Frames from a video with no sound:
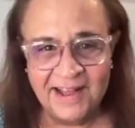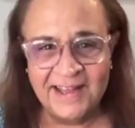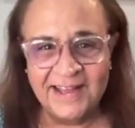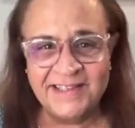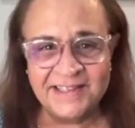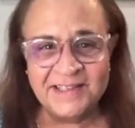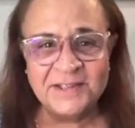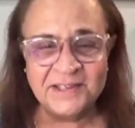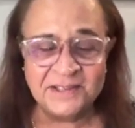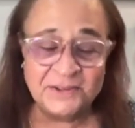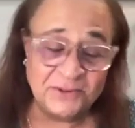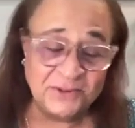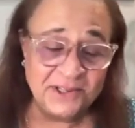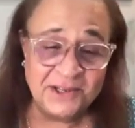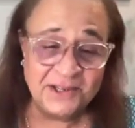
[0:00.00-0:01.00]
It is
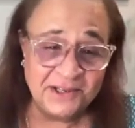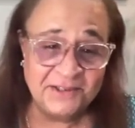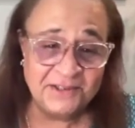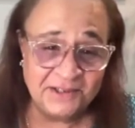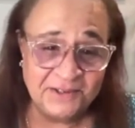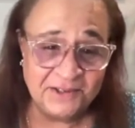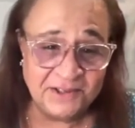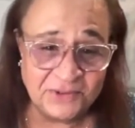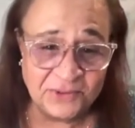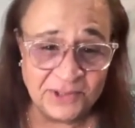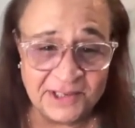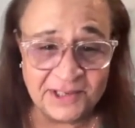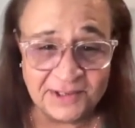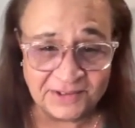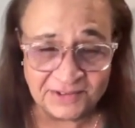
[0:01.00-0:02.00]

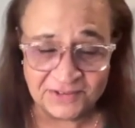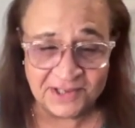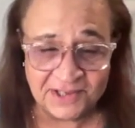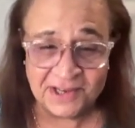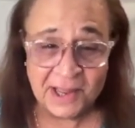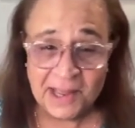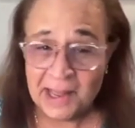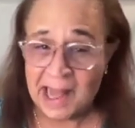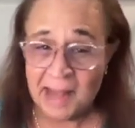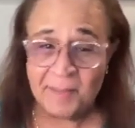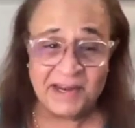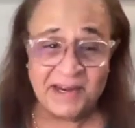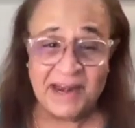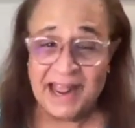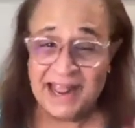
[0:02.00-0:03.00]
really interesting. I
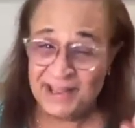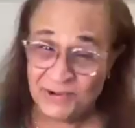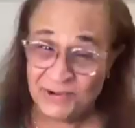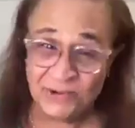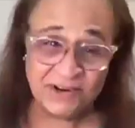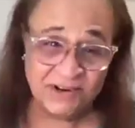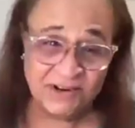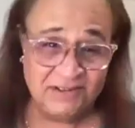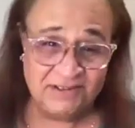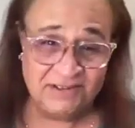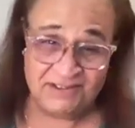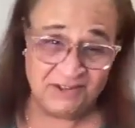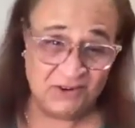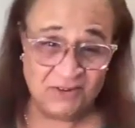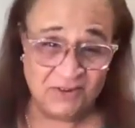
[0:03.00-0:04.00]
mean, you girls,
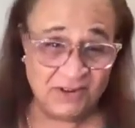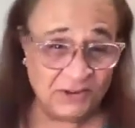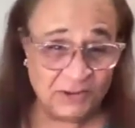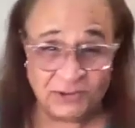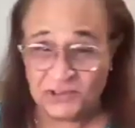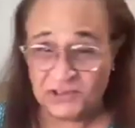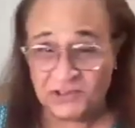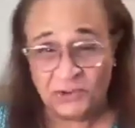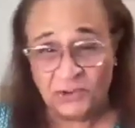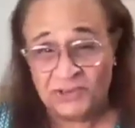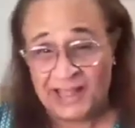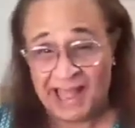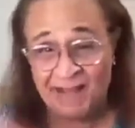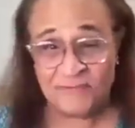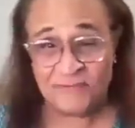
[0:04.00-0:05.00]
sorry, you just told
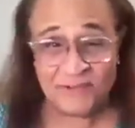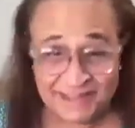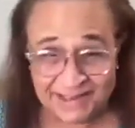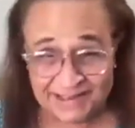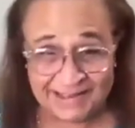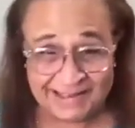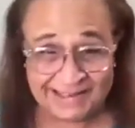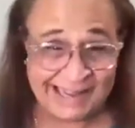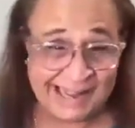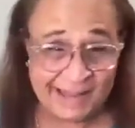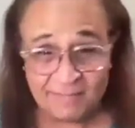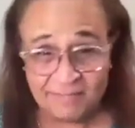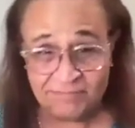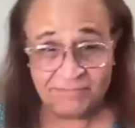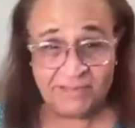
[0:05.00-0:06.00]
everything.
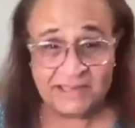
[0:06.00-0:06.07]
There's